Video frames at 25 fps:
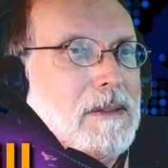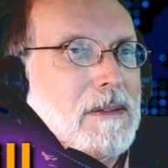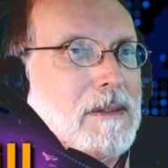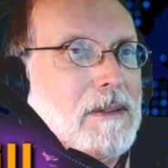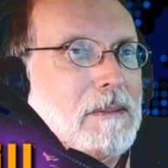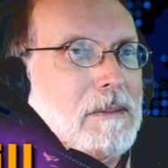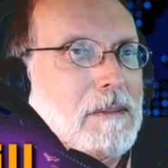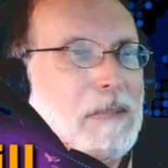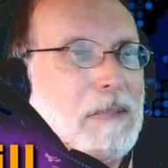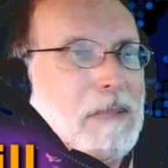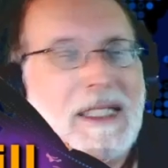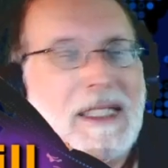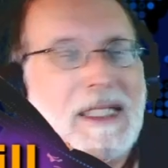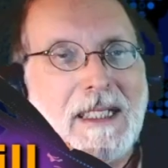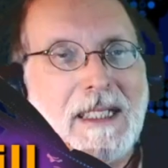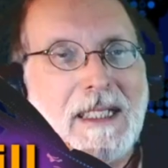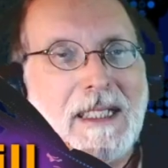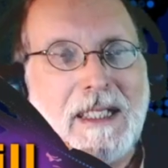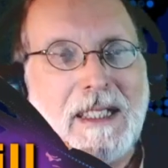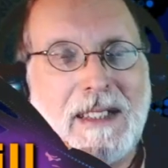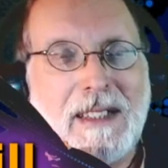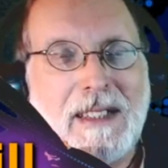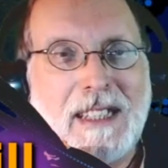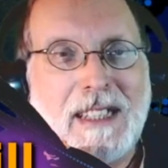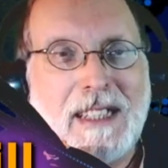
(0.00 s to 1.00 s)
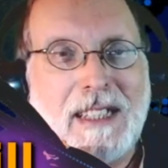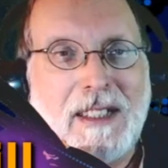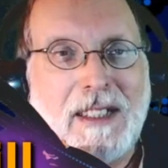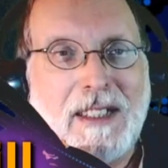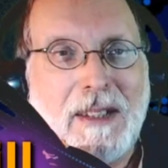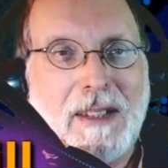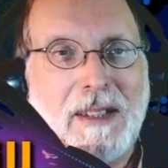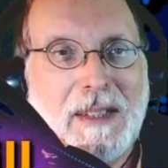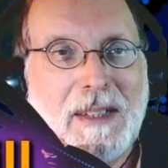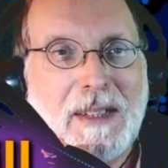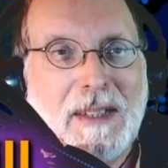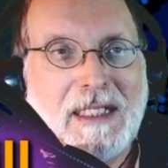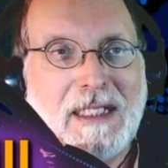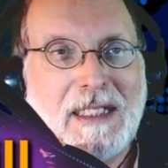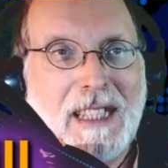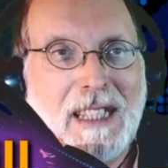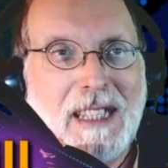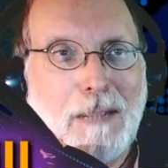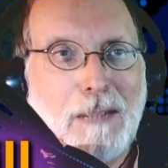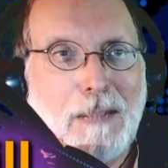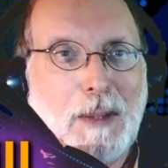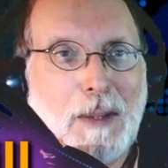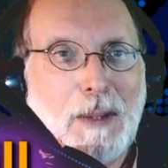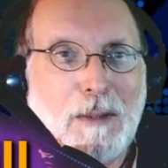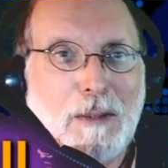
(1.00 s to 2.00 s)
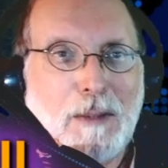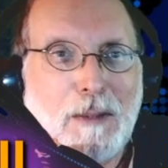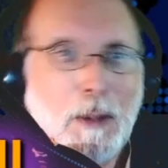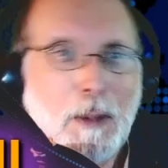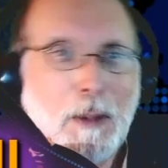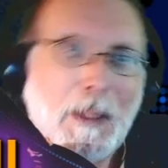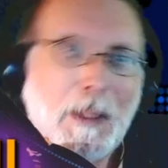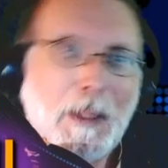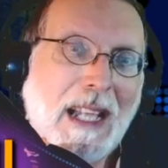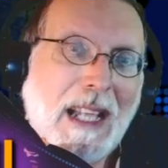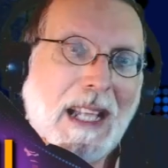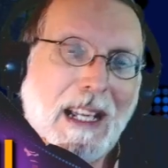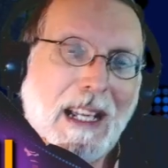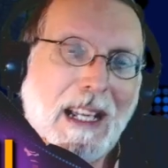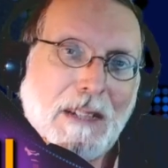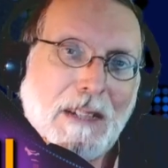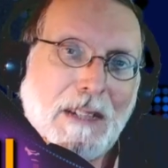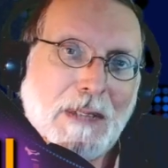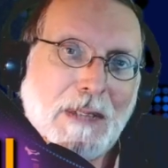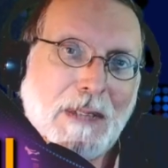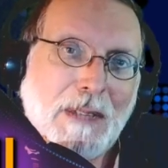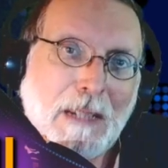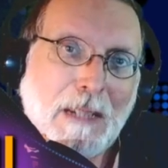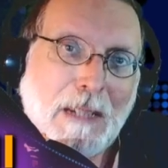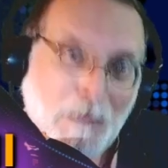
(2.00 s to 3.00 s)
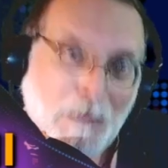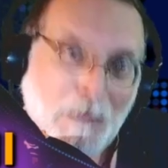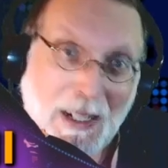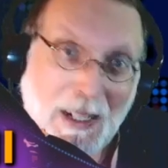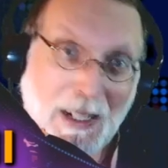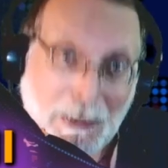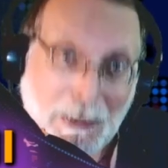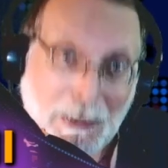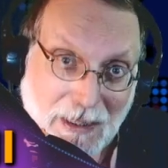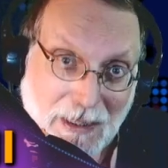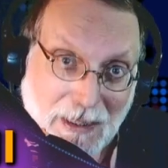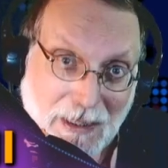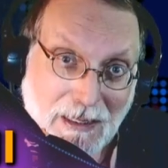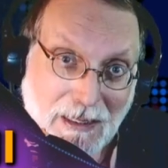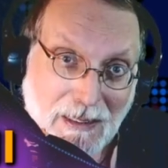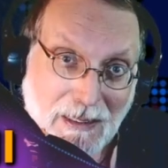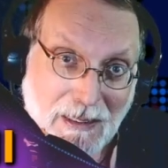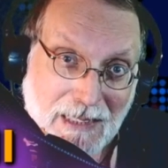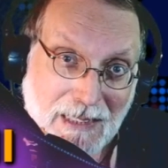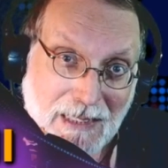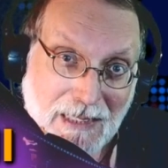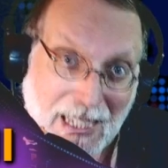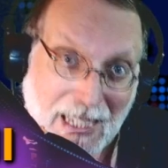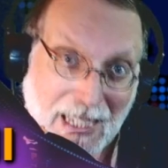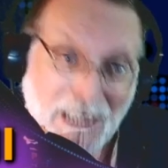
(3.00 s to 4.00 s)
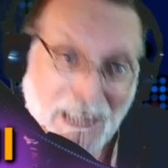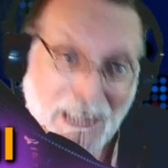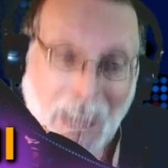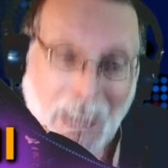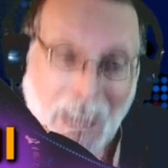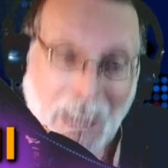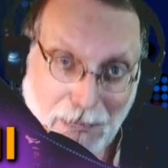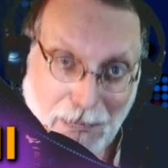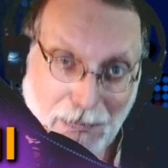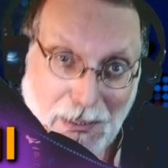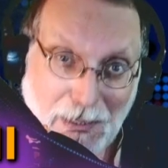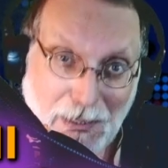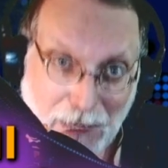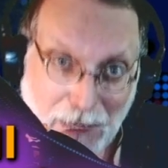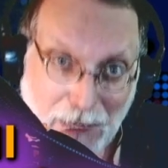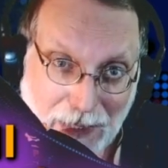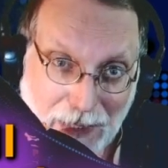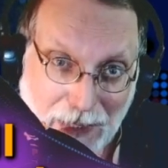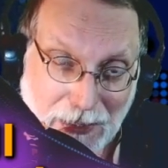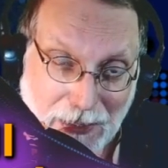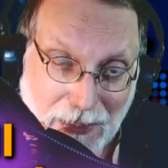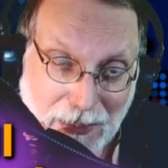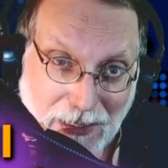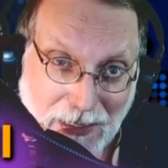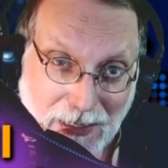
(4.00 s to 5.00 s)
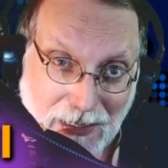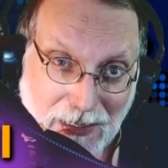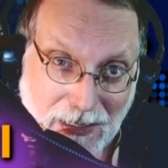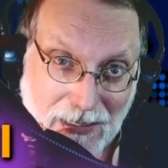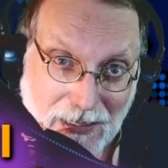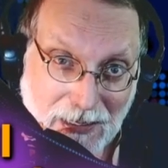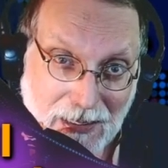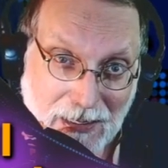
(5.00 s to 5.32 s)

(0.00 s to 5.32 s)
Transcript: because that's another example of where we have a virus, the HIV virus,